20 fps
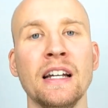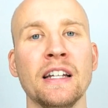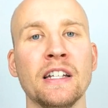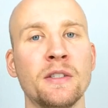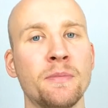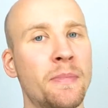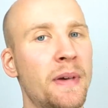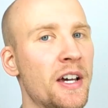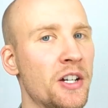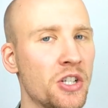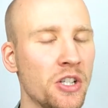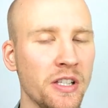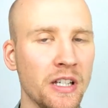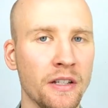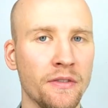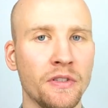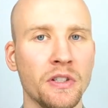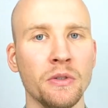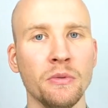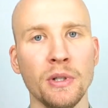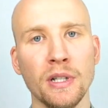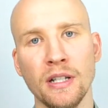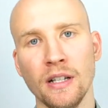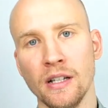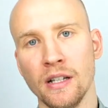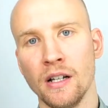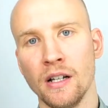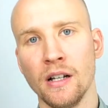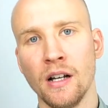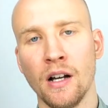especially if you
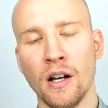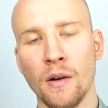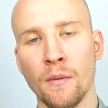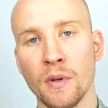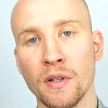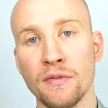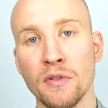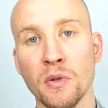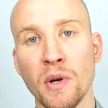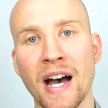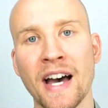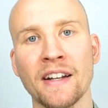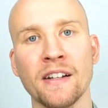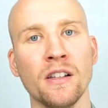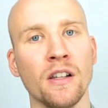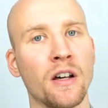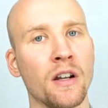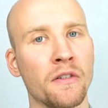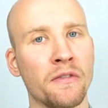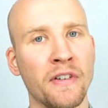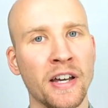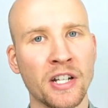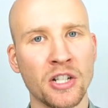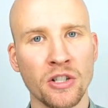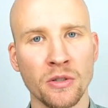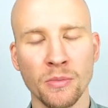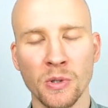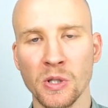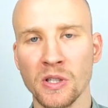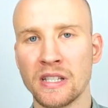add a lot of
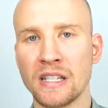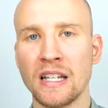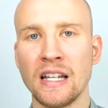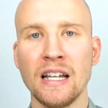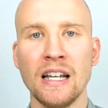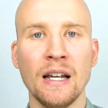vegetables,